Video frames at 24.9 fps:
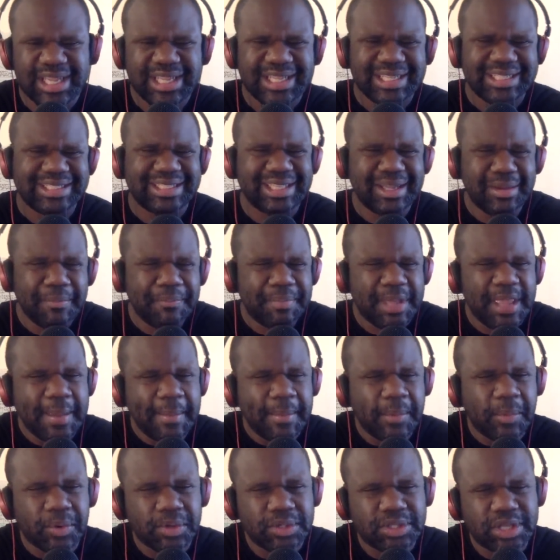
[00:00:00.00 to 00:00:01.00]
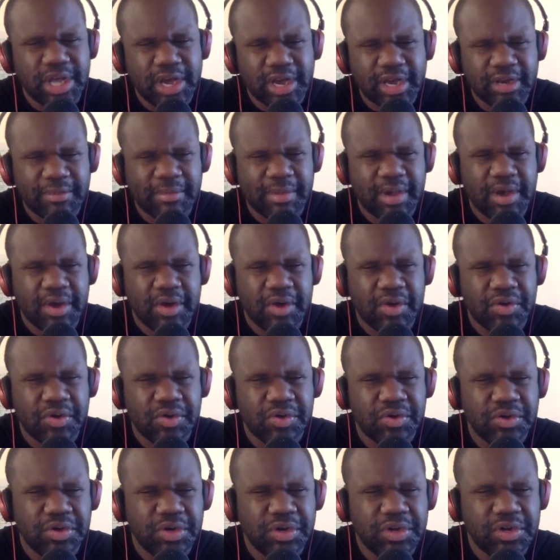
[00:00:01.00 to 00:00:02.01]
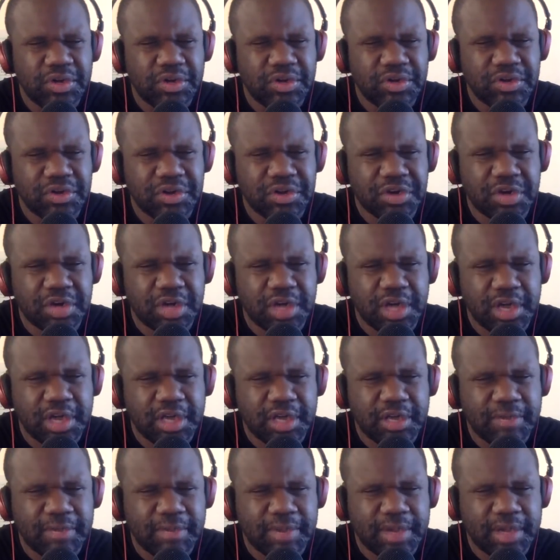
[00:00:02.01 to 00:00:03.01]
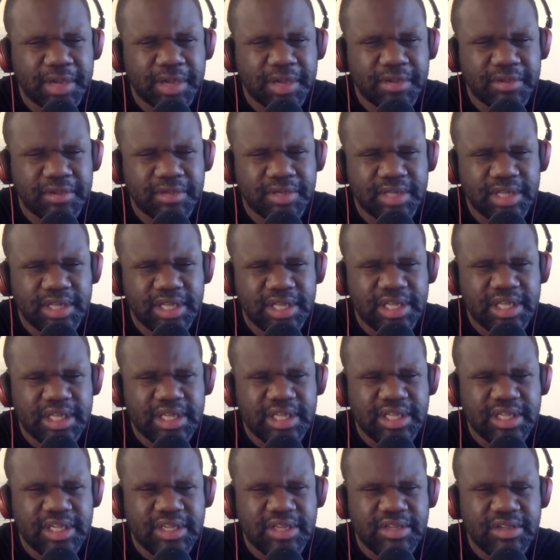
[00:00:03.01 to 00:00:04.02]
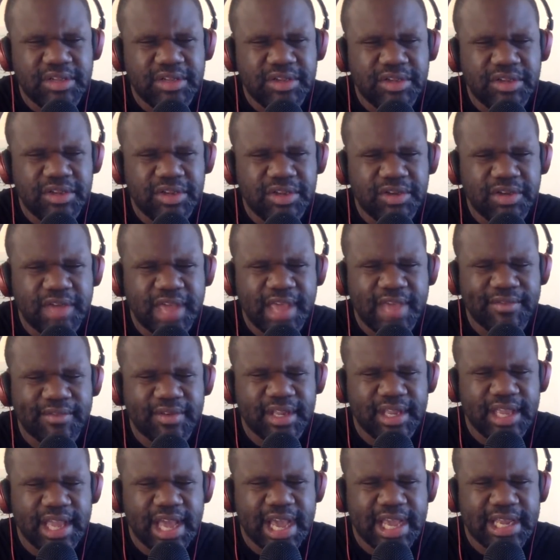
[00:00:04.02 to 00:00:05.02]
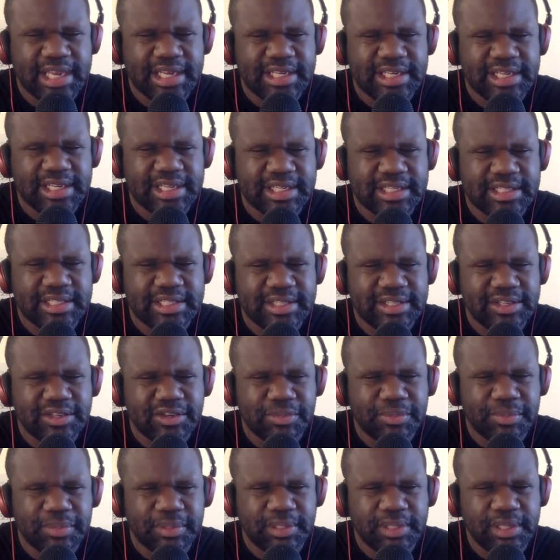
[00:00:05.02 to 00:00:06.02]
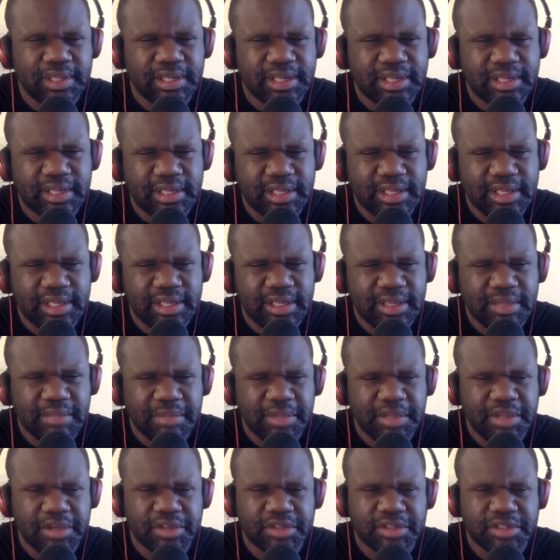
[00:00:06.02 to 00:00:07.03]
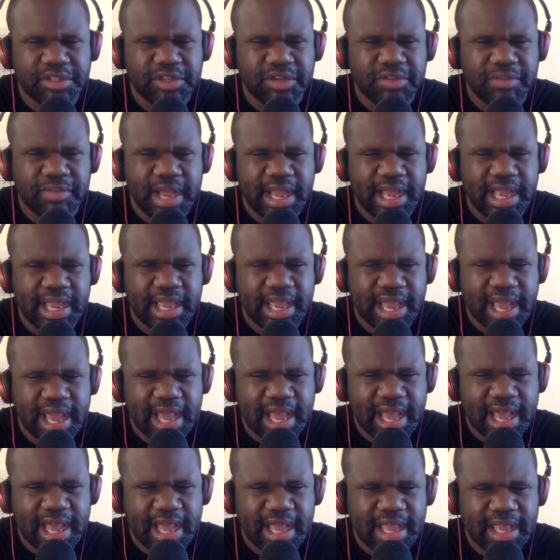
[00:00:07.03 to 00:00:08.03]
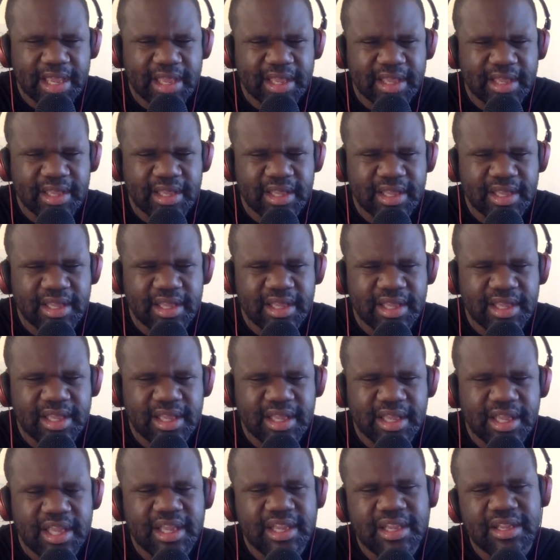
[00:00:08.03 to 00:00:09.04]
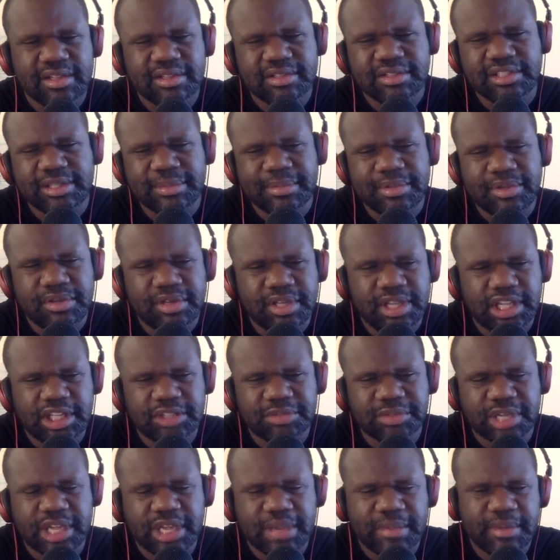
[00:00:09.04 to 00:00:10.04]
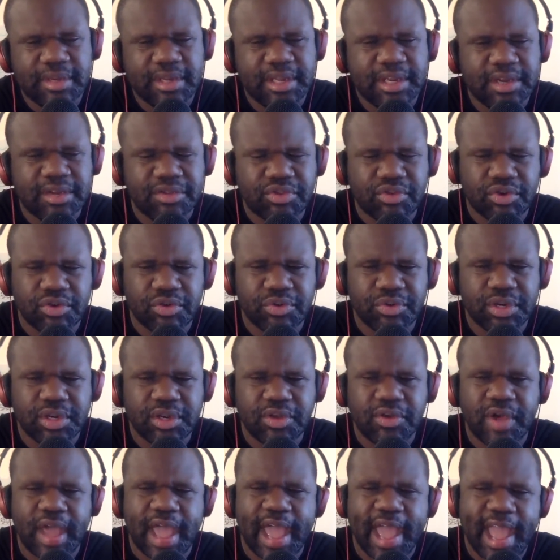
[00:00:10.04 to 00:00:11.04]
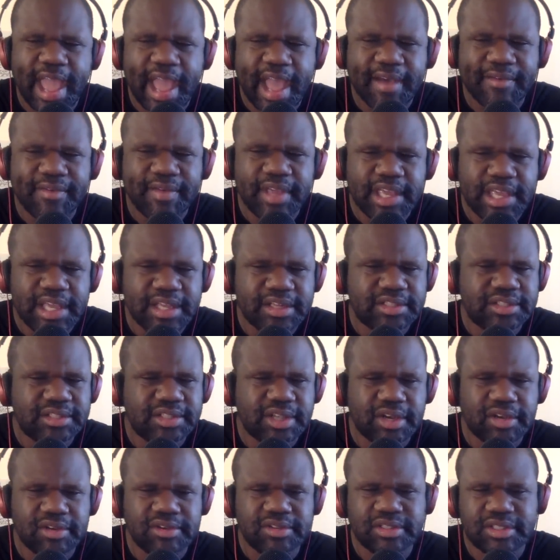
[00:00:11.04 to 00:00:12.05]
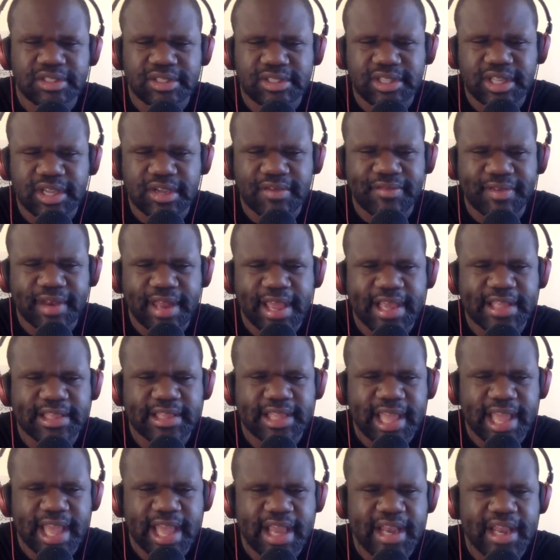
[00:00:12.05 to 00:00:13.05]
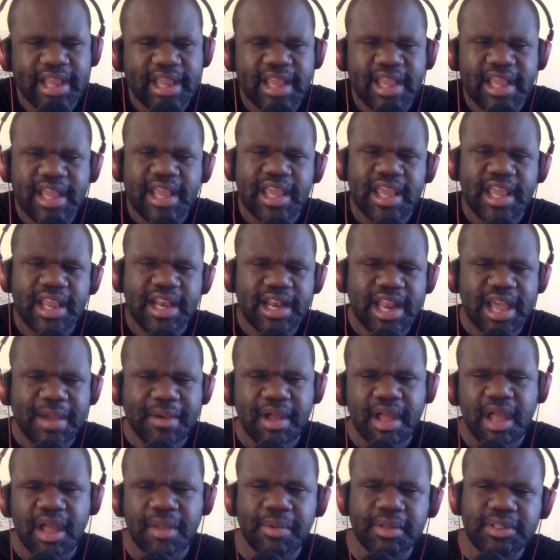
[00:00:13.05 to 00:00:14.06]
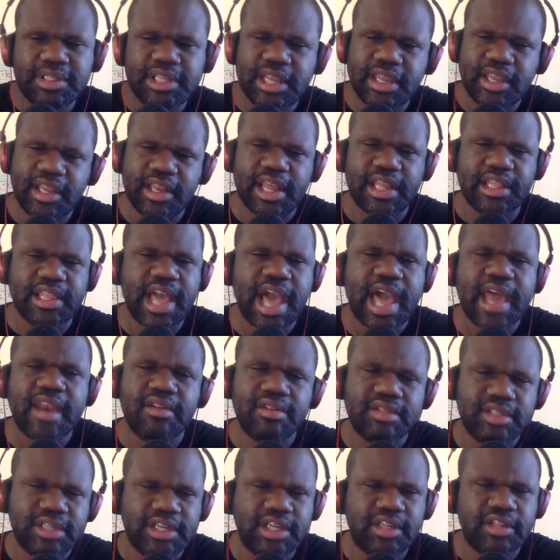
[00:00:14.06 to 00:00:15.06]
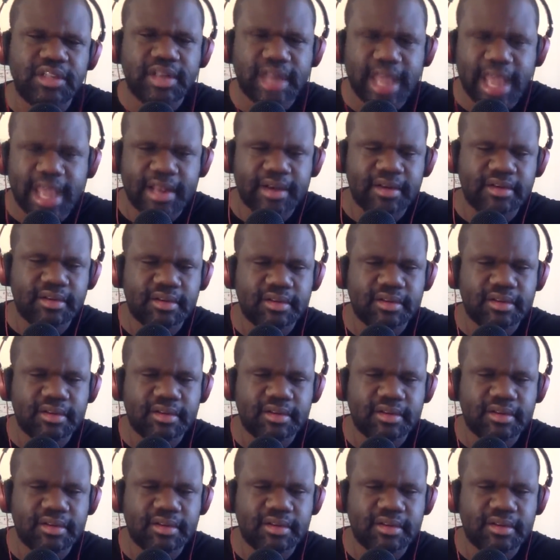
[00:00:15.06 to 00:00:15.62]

Some people were talking about, oh, you don't know what you're talking about. You, you don't have any idea geopolitically, but you're still my guy. And, you know, some of you niggas were coming in here throwing little half insults and stuff like that. And I, I'm going to tell you like that, I don't deal in that.